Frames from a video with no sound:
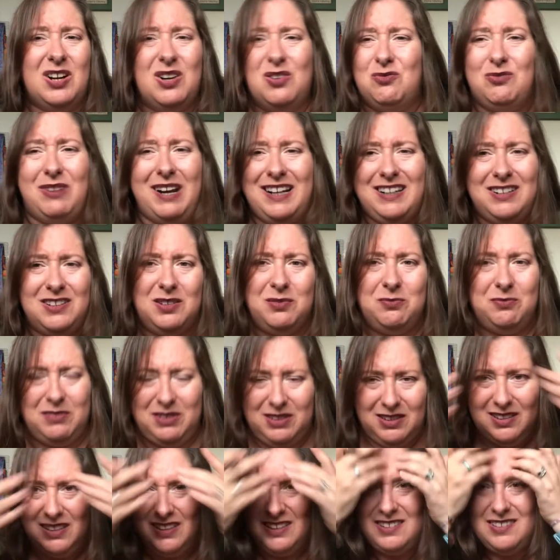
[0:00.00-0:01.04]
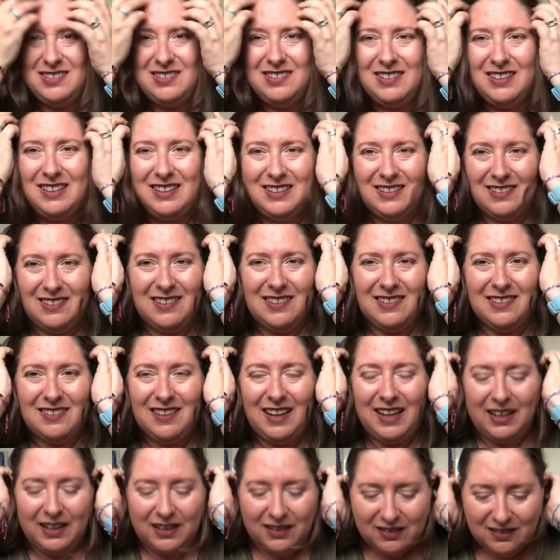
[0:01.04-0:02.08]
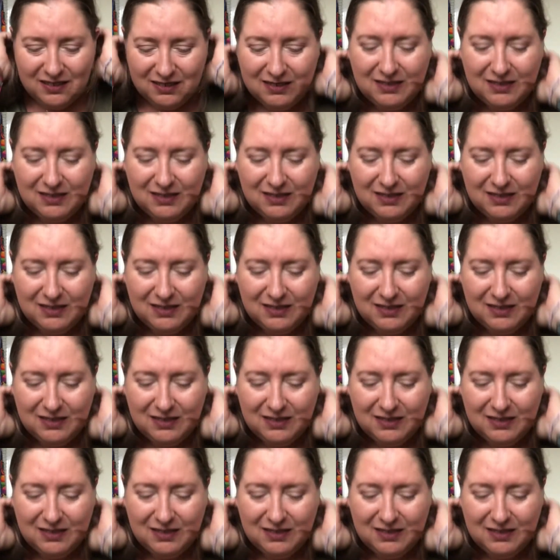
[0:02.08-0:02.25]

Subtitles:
random, it's insane.